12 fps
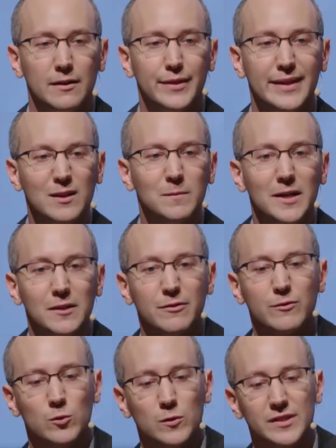think about it
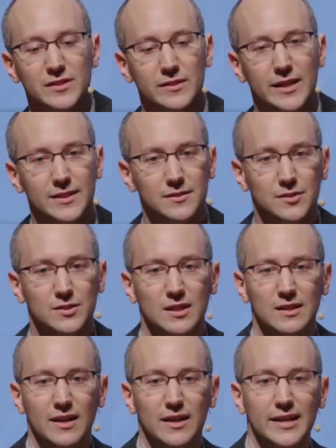through this lens
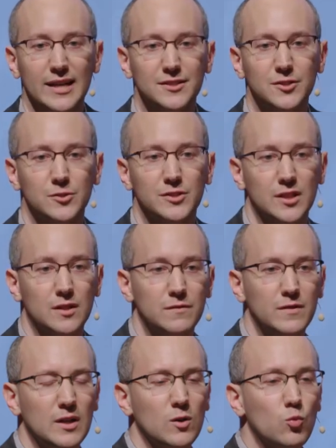and ask
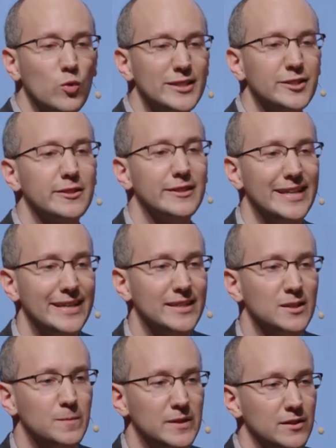yourself, which link
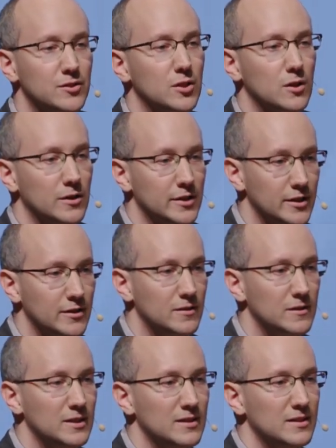is being targeted,
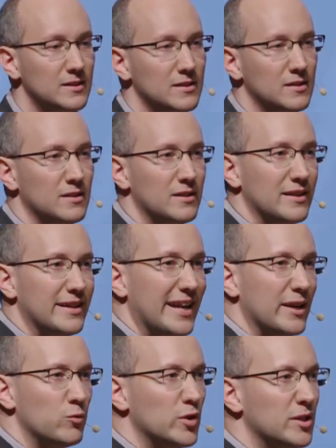
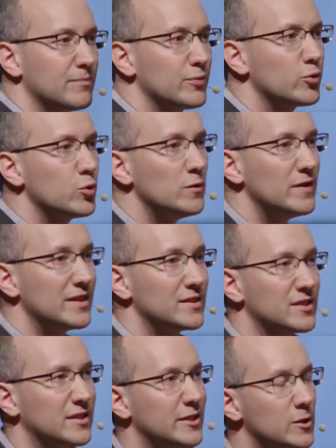and will improving the
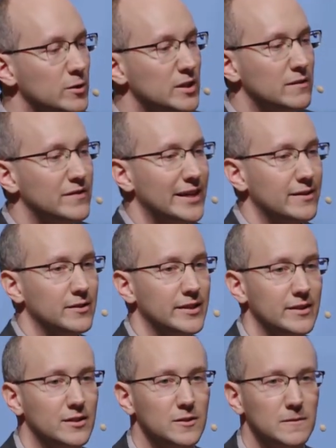security of that link